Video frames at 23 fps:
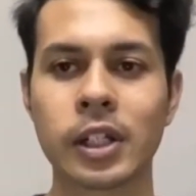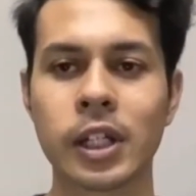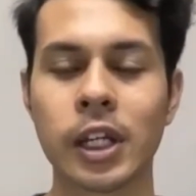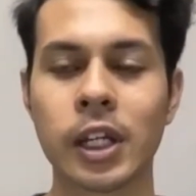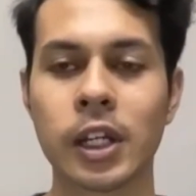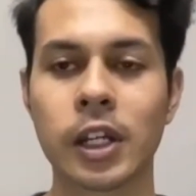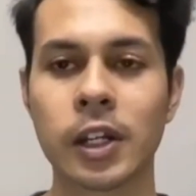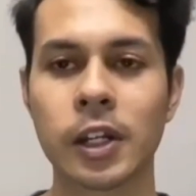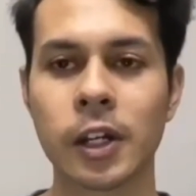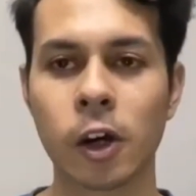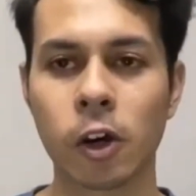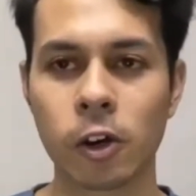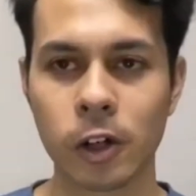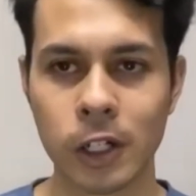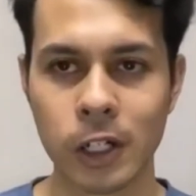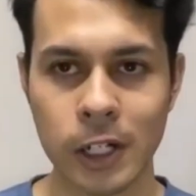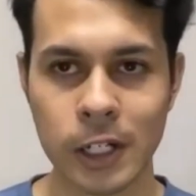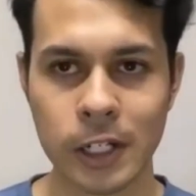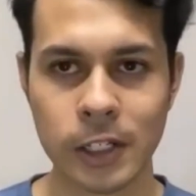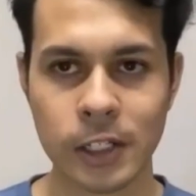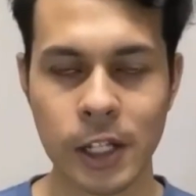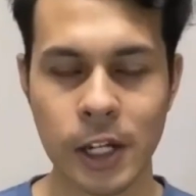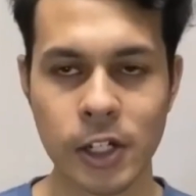in the
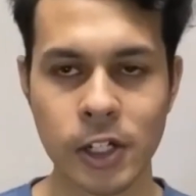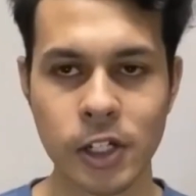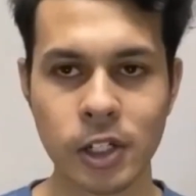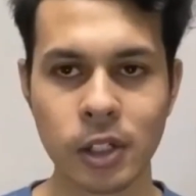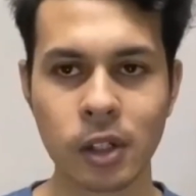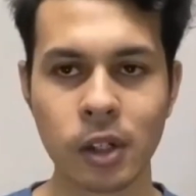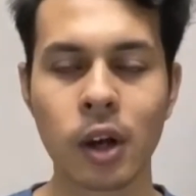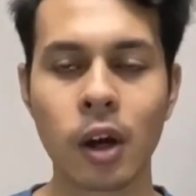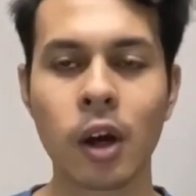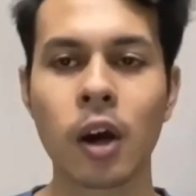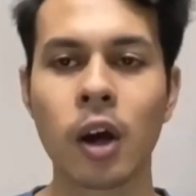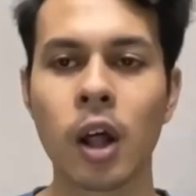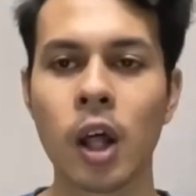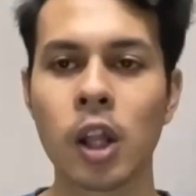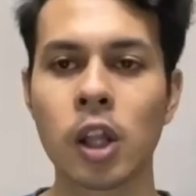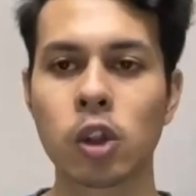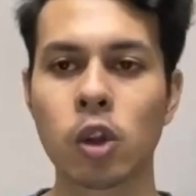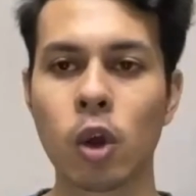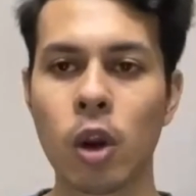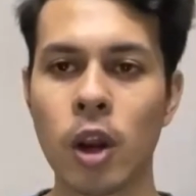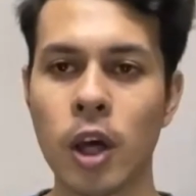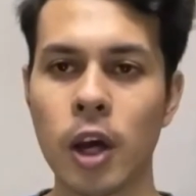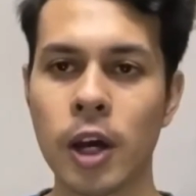organization to
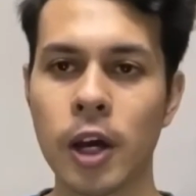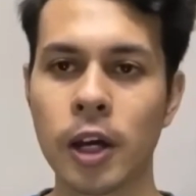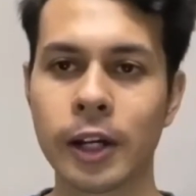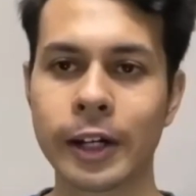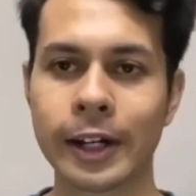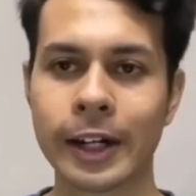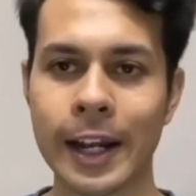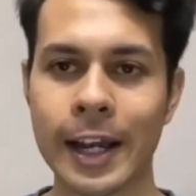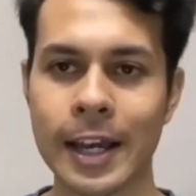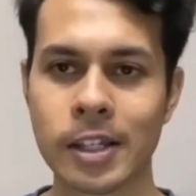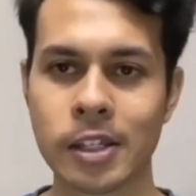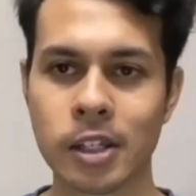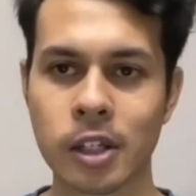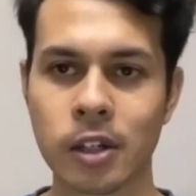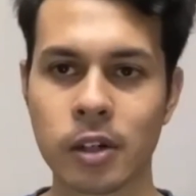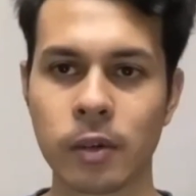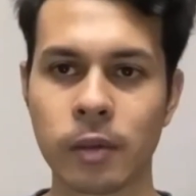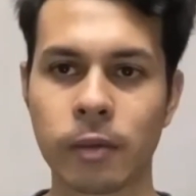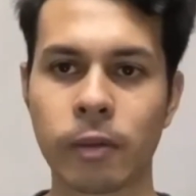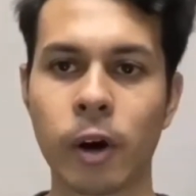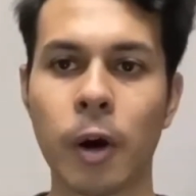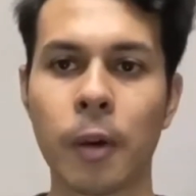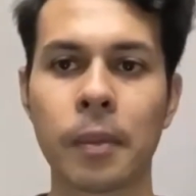learn a lesson
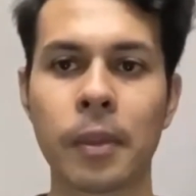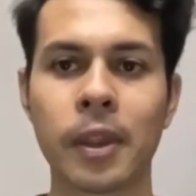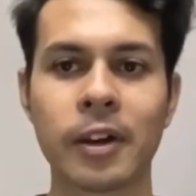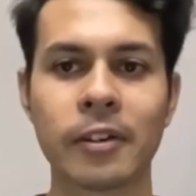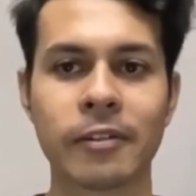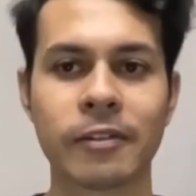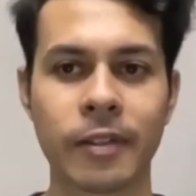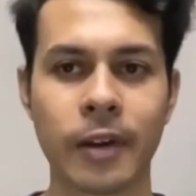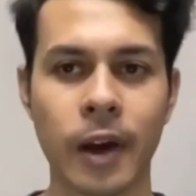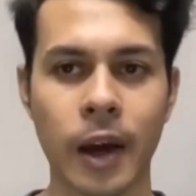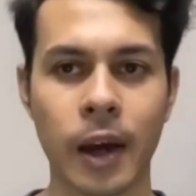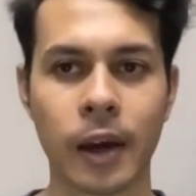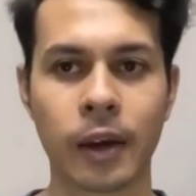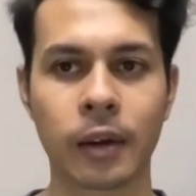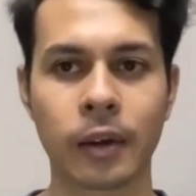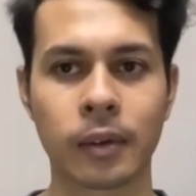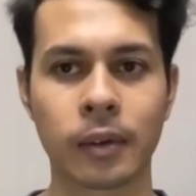from the affair.